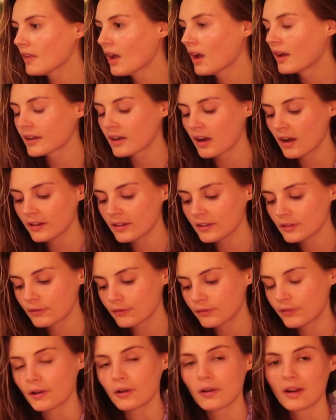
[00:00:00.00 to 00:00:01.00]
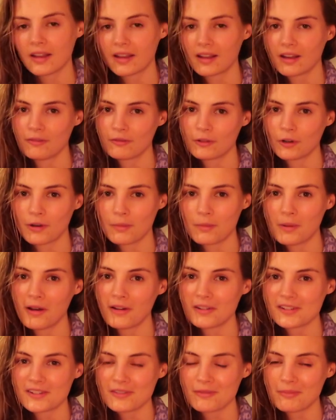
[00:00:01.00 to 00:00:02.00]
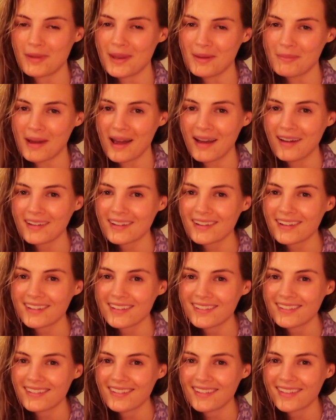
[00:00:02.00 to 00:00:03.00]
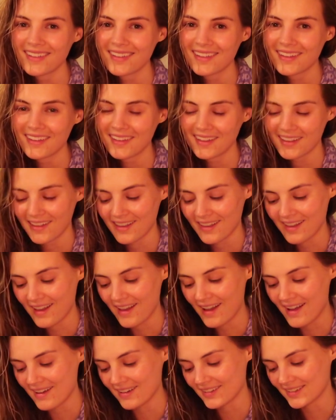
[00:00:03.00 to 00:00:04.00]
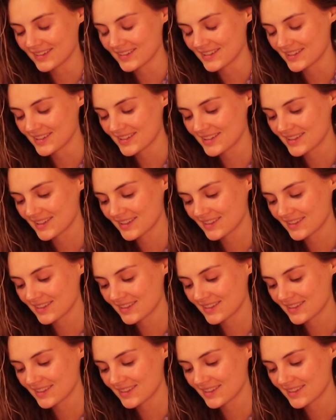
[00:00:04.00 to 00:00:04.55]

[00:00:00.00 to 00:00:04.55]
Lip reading: I kind of feel like I've got a part of me back, and